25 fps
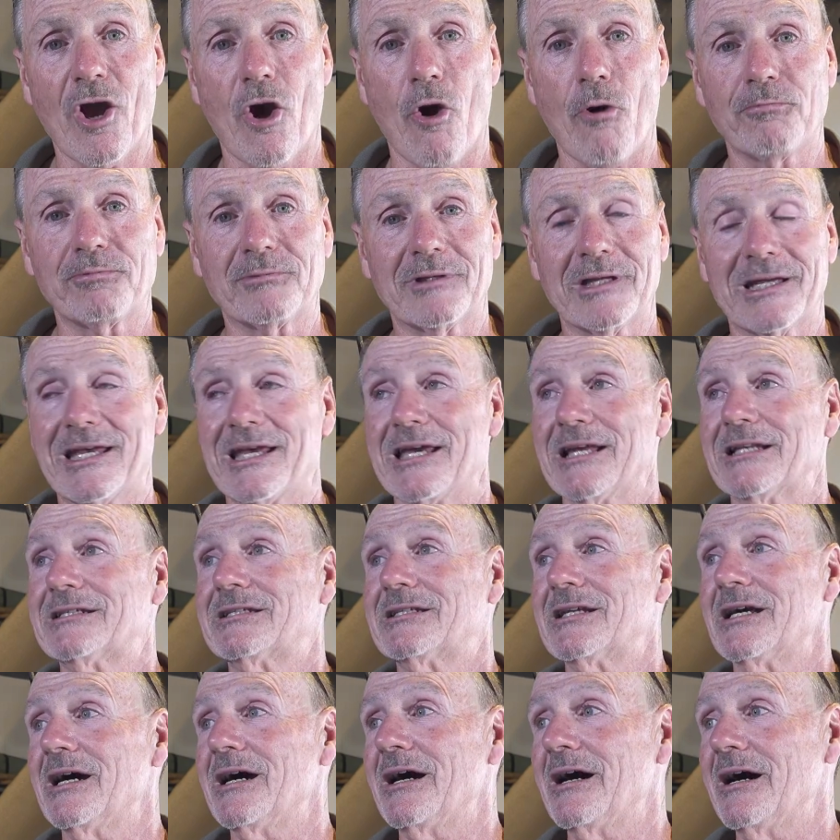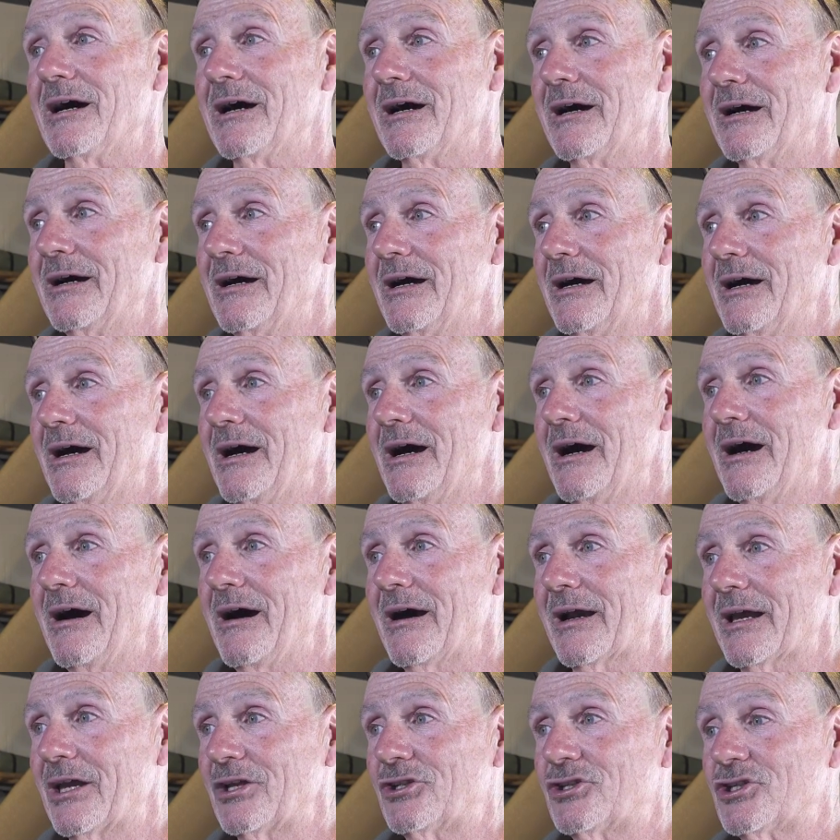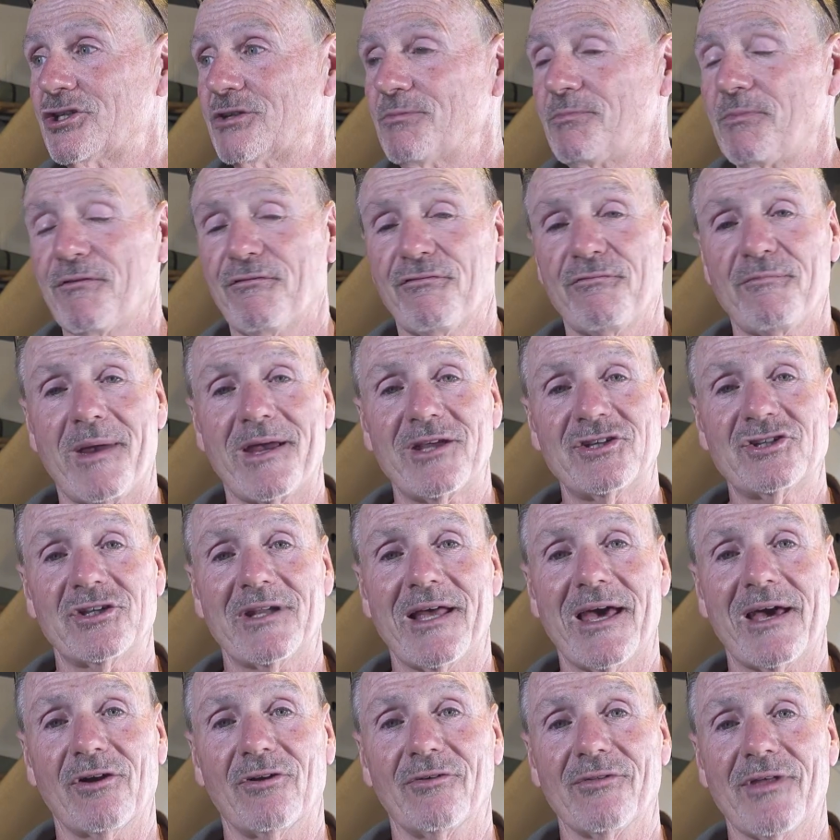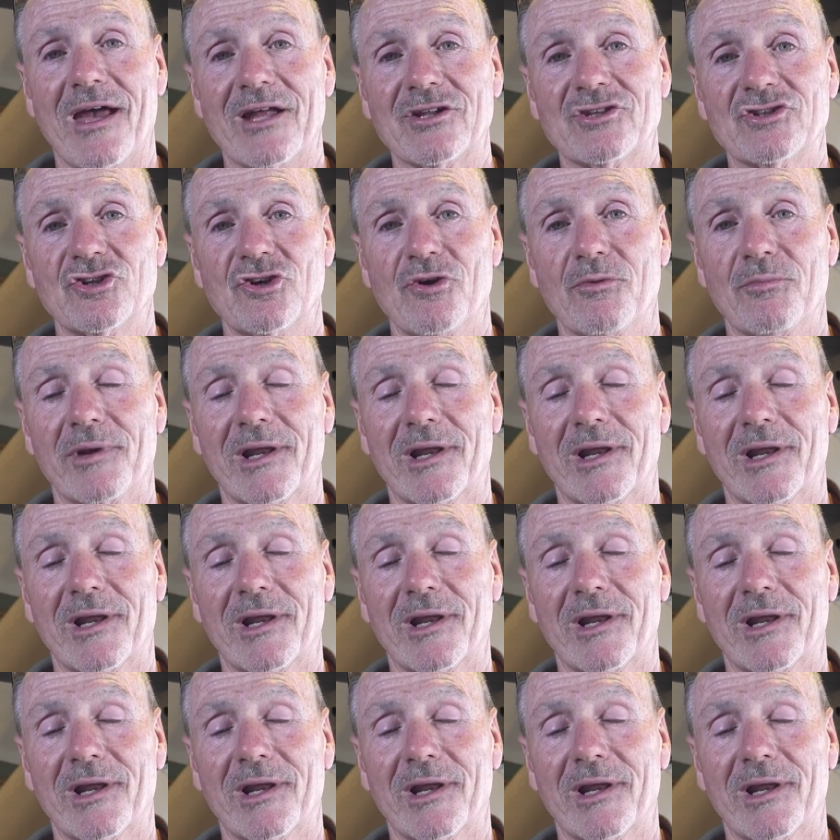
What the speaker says: hope to get you some information out on that soon.